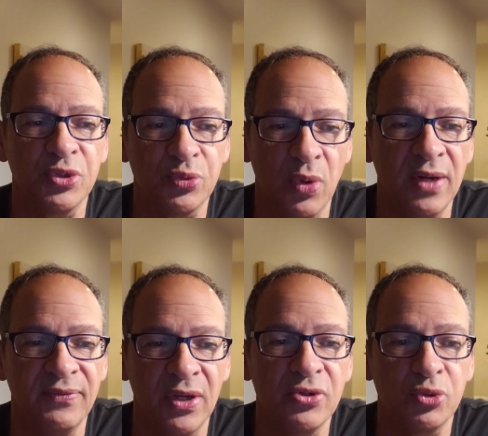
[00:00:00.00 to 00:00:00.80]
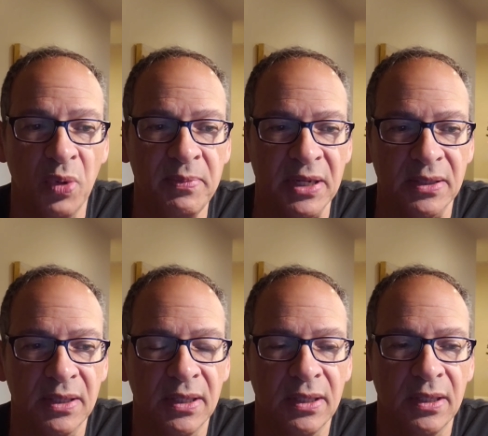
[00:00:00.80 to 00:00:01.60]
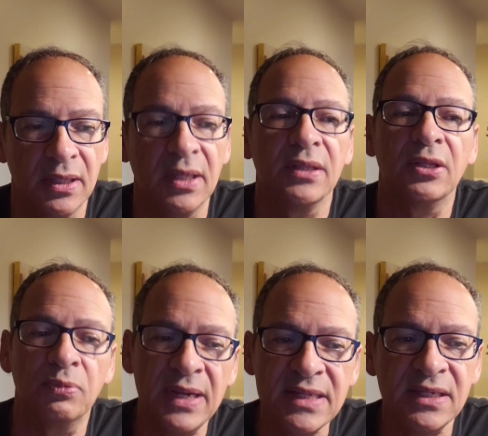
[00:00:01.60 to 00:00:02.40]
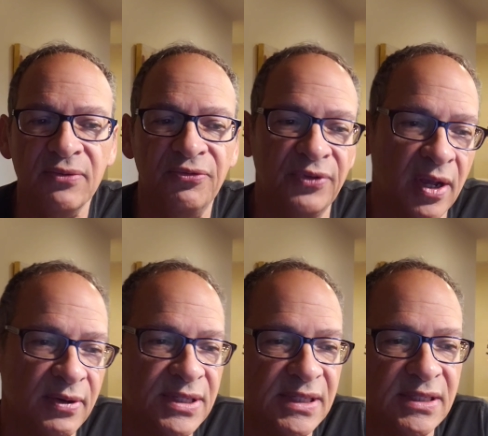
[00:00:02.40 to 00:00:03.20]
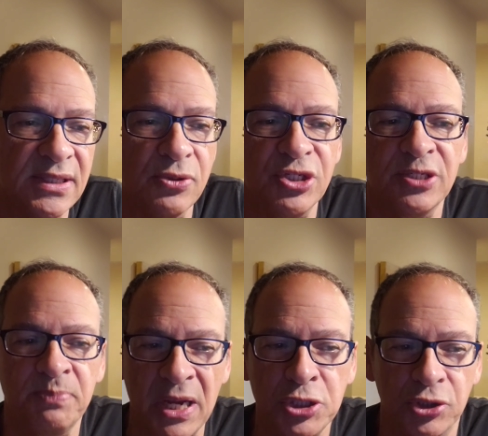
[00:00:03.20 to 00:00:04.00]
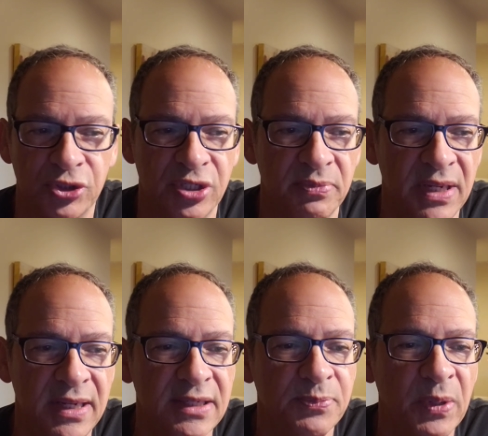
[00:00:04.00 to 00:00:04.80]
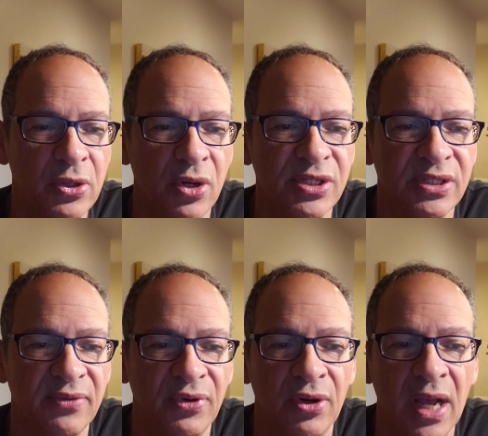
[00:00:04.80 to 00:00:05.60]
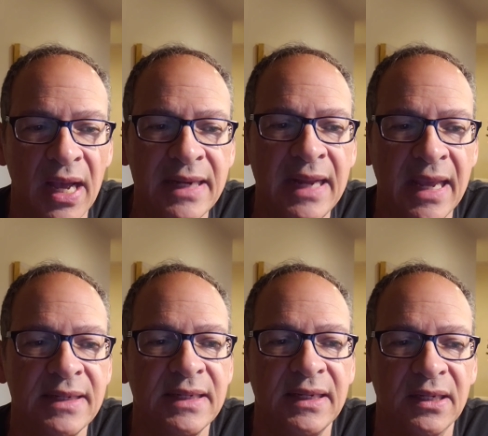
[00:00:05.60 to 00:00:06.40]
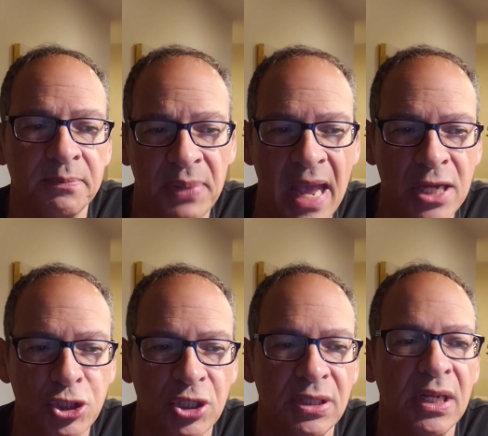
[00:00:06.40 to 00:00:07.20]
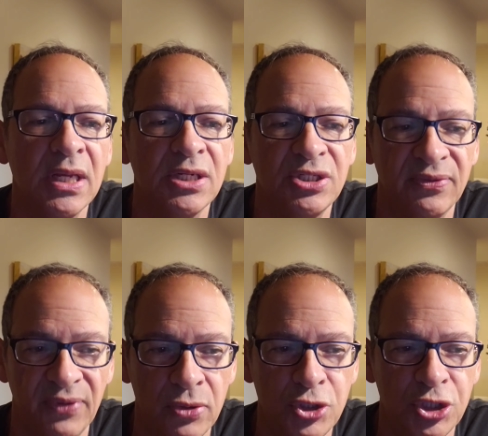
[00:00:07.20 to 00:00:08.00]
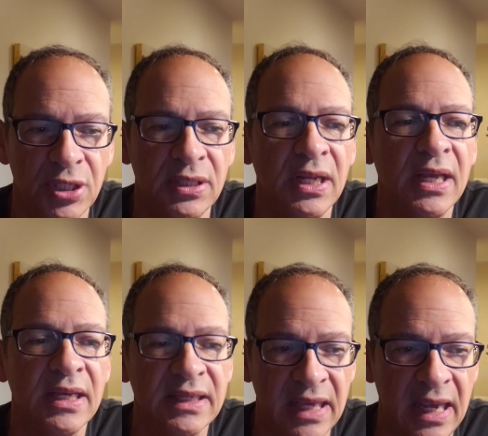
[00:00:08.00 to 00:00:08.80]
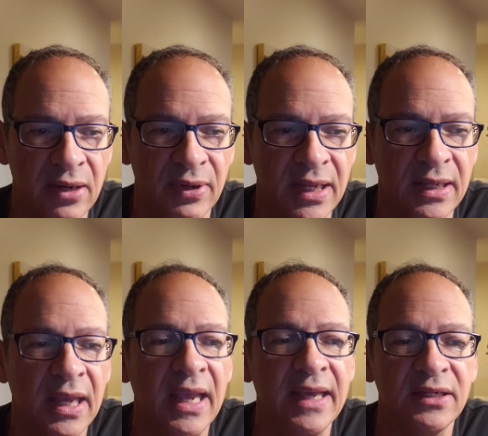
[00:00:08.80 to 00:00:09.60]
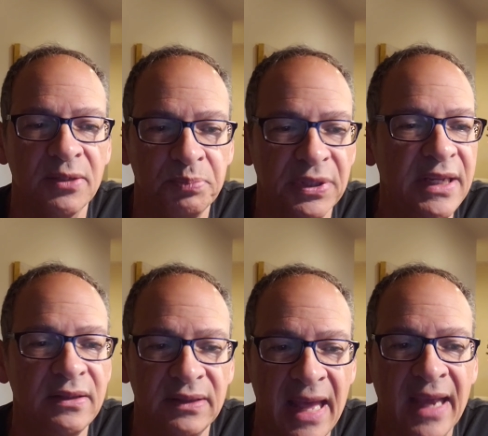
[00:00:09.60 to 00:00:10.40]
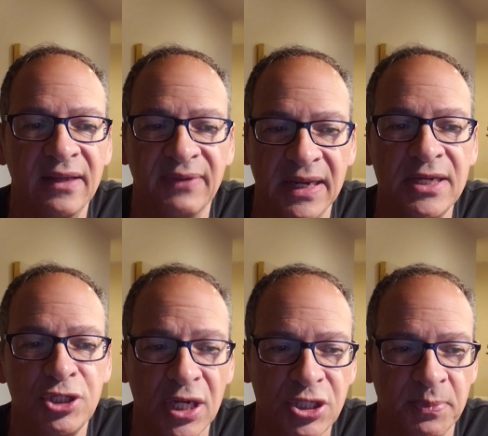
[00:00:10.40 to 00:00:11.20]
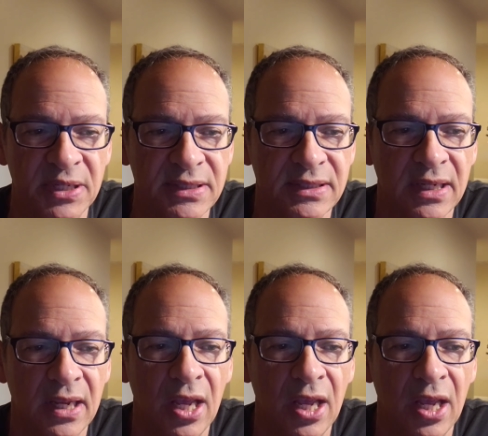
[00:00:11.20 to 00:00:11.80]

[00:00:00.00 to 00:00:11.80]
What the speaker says: was one of those women. The reason Florence is so special to me is because of her unending compassion, devotion, caring, and complete lack of any judgments.